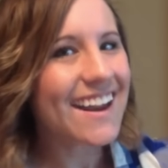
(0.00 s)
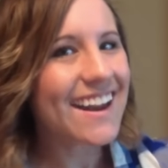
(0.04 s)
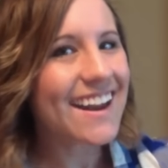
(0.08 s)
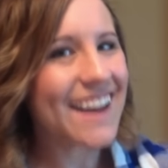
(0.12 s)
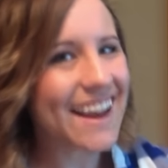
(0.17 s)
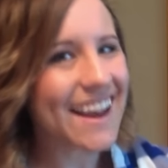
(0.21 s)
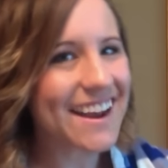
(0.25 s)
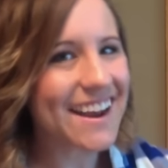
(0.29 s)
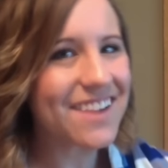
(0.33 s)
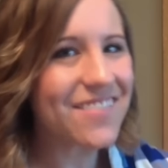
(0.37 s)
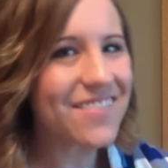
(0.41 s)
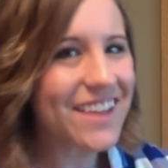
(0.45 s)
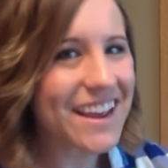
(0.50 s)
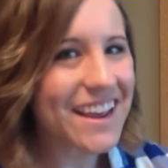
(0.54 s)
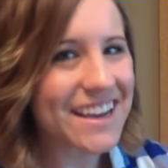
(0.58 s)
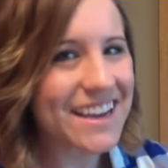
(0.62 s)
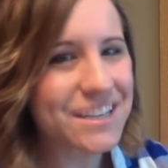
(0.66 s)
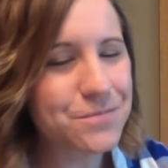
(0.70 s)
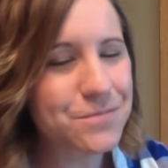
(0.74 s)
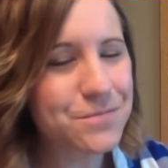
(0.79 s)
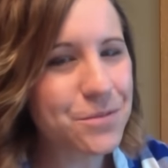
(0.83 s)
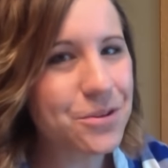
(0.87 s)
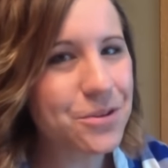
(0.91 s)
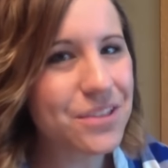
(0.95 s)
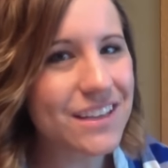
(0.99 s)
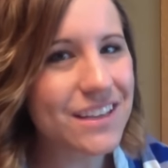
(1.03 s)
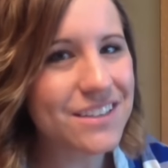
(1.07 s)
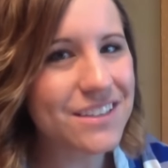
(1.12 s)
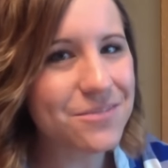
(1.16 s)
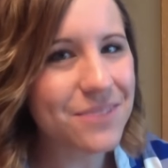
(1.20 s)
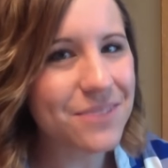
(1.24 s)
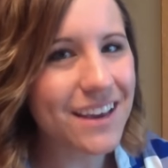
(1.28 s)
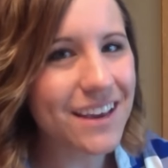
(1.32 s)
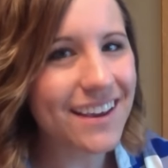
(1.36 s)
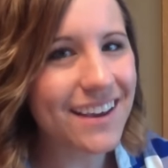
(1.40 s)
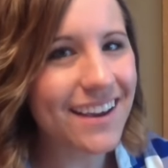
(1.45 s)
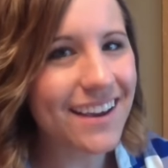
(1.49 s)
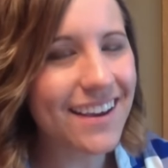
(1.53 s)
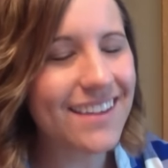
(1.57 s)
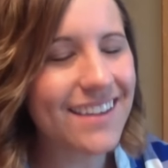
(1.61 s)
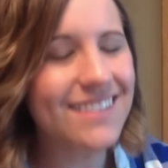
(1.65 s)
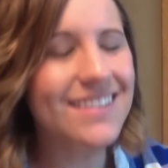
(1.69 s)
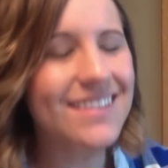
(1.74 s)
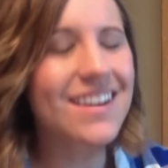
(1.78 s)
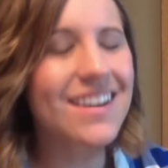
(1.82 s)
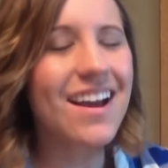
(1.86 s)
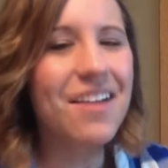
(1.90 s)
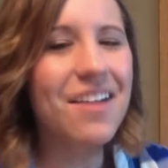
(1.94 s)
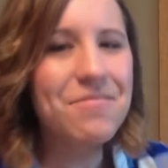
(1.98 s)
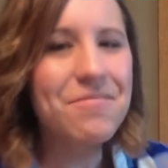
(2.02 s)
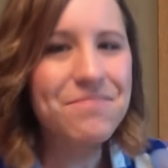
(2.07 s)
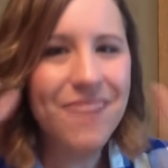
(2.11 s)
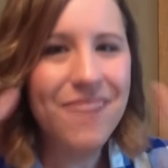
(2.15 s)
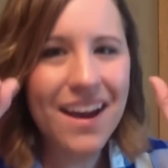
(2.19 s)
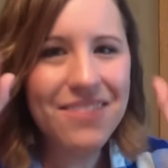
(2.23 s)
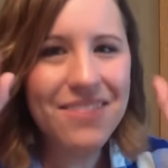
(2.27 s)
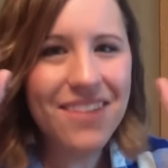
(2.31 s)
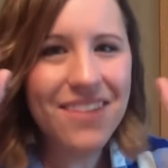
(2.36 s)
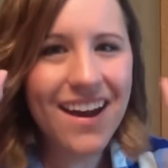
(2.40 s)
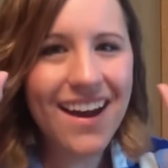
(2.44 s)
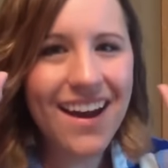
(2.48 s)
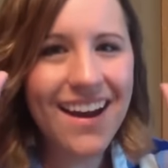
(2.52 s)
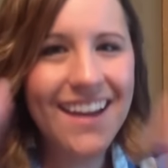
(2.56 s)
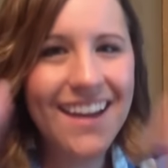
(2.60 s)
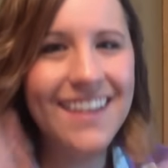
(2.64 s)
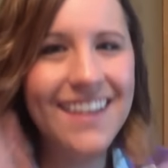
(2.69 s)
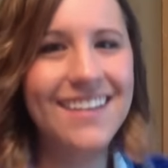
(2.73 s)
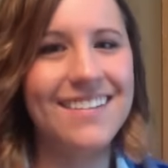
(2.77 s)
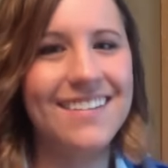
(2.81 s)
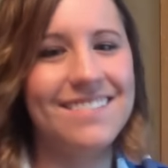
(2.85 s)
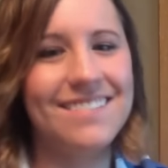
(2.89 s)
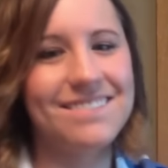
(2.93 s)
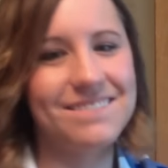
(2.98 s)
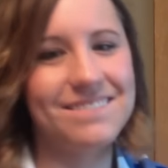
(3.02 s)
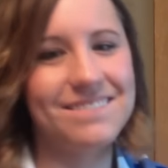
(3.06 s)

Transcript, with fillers: at Anime Expo this weekend. Bye-bye!